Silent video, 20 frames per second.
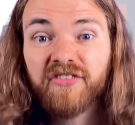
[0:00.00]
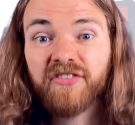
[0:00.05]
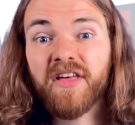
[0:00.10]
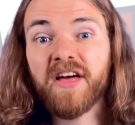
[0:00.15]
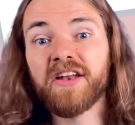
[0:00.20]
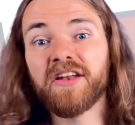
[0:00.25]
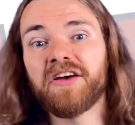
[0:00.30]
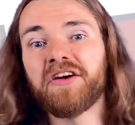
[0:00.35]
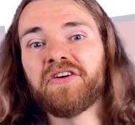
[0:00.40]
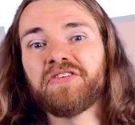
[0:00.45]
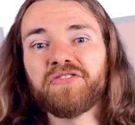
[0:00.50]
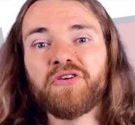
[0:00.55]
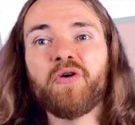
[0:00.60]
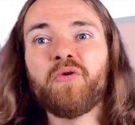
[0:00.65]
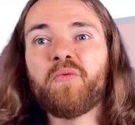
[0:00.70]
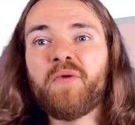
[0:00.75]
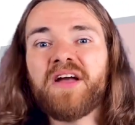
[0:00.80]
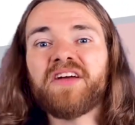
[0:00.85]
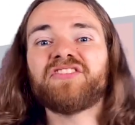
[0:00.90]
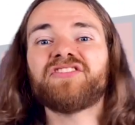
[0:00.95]
then your
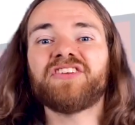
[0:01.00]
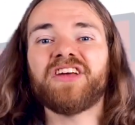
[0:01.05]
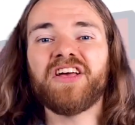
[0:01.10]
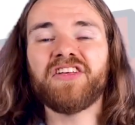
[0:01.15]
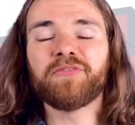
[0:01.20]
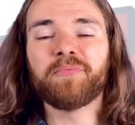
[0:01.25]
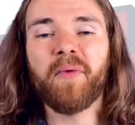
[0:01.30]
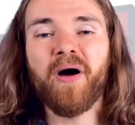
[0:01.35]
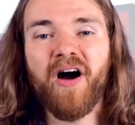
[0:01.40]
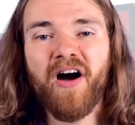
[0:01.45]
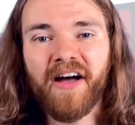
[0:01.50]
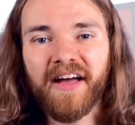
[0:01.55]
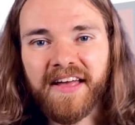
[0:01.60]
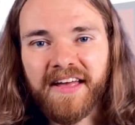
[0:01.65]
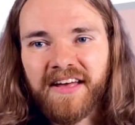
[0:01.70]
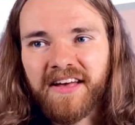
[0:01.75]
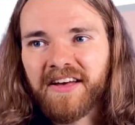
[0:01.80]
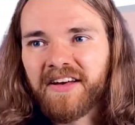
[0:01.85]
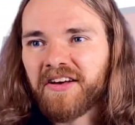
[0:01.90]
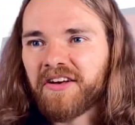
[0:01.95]
wish is
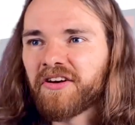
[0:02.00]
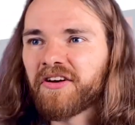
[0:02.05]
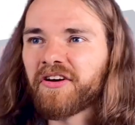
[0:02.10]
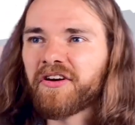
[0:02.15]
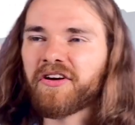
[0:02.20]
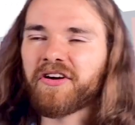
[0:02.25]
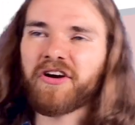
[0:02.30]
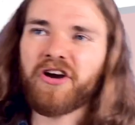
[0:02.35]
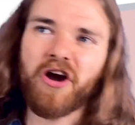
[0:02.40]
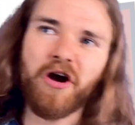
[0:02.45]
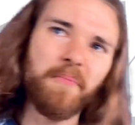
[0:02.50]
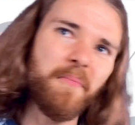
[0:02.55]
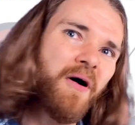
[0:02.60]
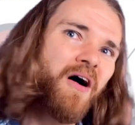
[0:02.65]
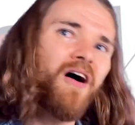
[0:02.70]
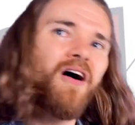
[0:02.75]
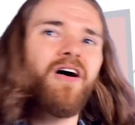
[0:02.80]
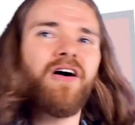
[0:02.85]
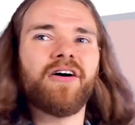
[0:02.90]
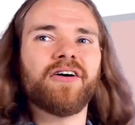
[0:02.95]
my
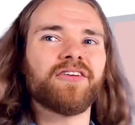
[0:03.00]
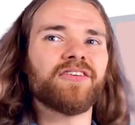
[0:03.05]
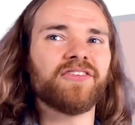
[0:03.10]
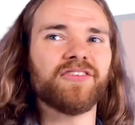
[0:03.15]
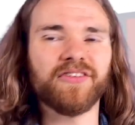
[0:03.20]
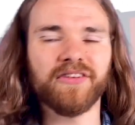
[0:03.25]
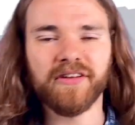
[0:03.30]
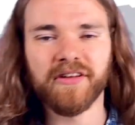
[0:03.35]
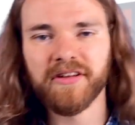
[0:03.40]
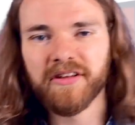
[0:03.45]
command.